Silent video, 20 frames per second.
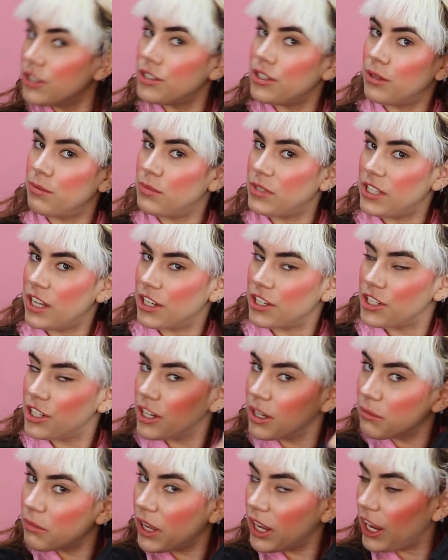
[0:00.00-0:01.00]
So I'm
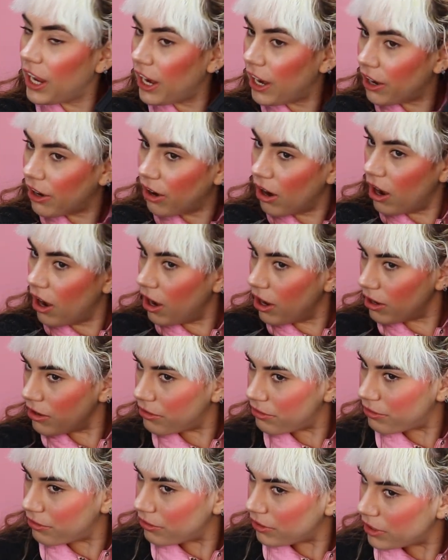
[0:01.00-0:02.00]
sectioning my hair
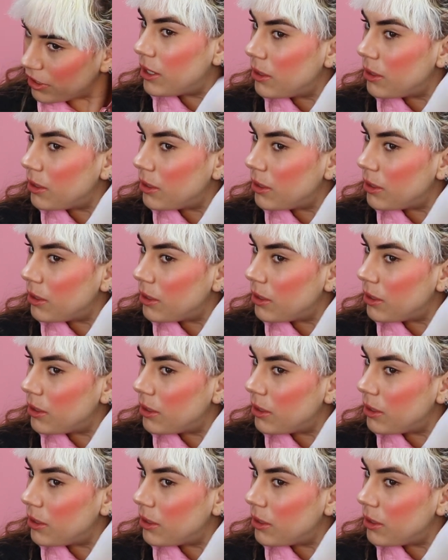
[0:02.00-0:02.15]
off.